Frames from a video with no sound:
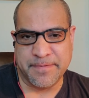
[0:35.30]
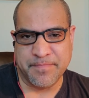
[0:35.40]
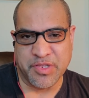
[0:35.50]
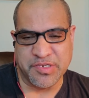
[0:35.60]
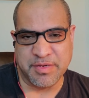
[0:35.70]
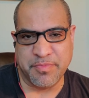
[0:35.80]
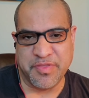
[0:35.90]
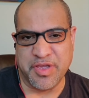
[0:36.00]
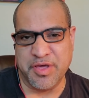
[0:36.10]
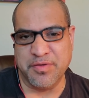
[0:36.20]
in some of
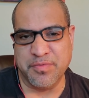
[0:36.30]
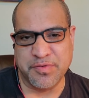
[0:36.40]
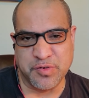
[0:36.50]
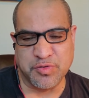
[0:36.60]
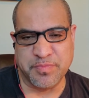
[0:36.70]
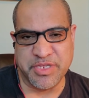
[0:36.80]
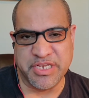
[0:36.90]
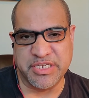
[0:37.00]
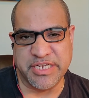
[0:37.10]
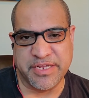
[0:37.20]
the other social
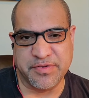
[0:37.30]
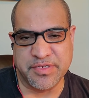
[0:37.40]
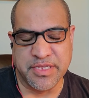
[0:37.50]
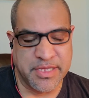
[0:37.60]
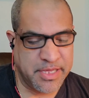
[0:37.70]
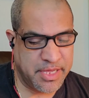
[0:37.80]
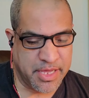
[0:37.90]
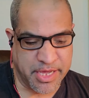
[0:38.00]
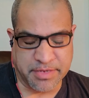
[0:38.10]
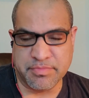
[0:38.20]
media channels.
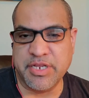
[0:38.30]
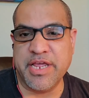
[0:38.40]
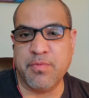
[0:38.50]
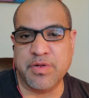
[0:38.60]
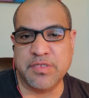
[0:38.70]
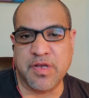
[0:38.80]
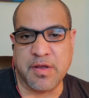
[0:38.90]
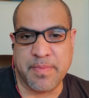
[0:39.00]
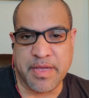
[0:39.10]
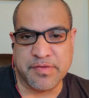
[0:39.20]
Hey, today I want to talk
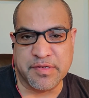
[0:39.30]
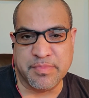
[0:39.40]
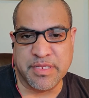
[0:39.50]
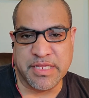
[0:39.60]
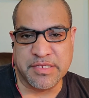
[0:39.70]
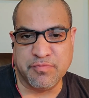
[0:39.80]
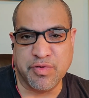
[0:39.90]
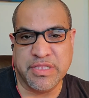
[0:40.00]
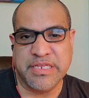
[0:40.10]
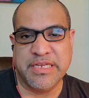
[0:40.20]
about something that's
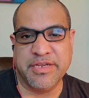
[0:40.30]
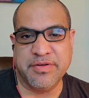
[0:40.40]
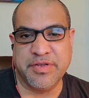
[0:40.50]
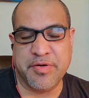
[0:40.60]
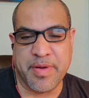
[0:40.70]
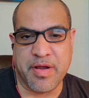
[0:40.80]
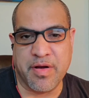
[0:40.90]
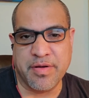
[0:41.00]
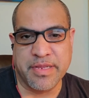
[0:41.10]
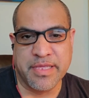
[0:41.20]
really near and dear to my
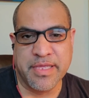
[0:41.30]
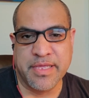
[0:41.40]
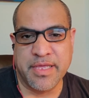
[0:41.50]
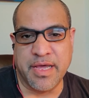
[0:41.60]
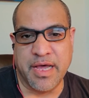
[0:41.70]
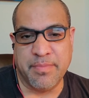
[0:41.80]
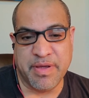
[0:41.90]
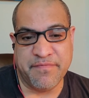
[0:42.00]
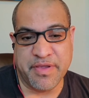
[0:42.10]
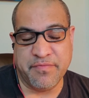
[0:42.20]
heart.
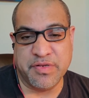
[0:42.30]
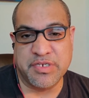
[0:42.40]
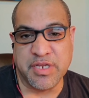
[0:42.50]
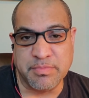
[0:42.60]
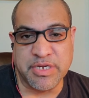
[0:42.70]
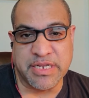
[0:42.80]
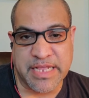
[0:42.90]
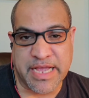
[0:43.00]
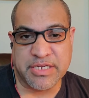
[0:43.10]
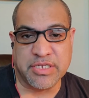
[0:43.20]
My favorite subject
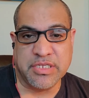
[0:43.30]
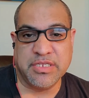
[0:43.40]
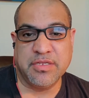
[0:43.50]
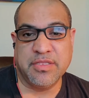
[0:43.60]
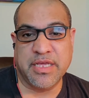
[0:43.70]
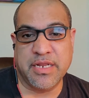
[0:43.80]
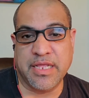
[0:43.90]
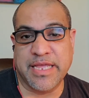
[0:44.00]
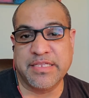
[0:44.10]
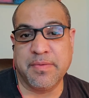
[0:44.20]
actually that I
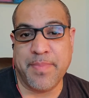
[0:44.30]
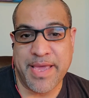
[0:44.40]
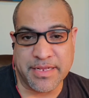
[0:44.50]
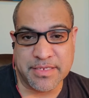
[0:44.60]
like to paint.